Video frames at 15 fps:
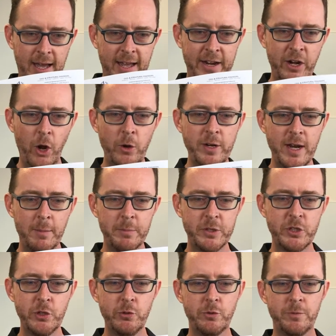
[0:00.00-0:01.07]
uh, note
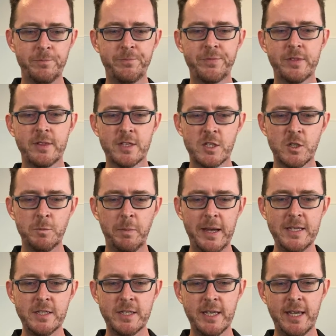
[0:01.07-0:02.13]
number two, the
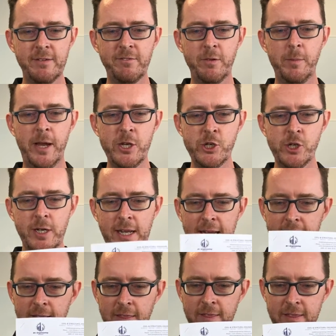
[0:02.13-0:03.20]
spacing information
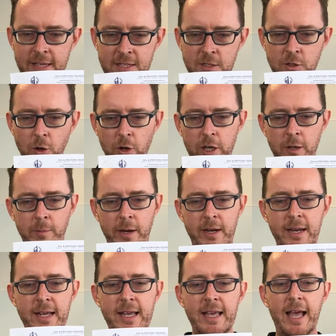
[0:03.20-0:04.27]
in this
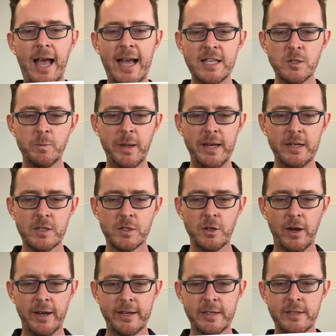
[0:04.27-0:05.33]
document has been
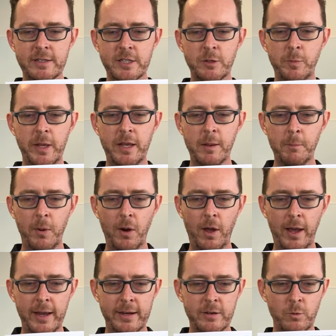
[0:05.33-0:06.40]
designed to be
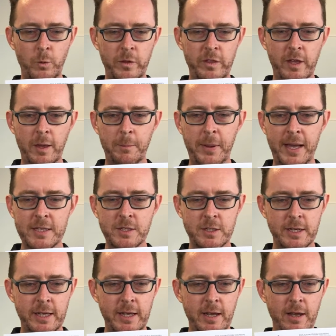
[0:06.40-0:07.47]
compliant with the
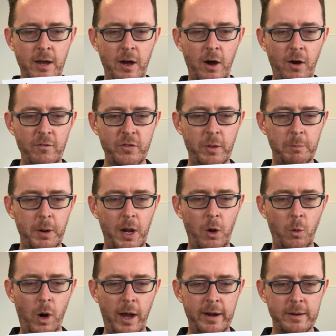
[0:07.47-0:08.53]
capacity of the
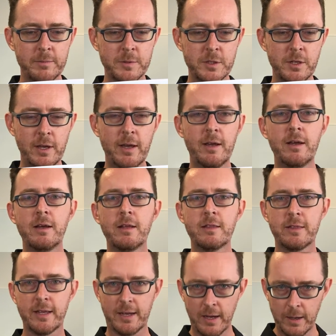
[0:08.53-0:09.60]
blow items.
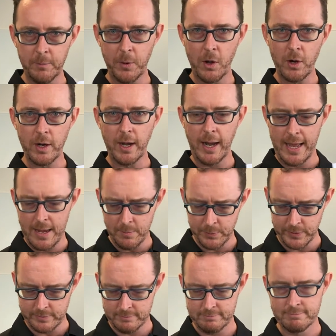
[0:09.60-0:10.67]
The Klip Lok
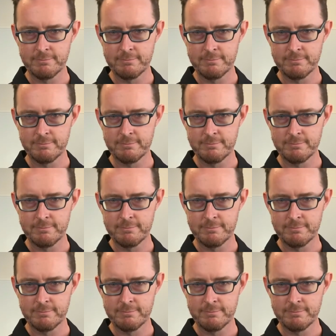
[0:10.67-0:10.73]
clamp,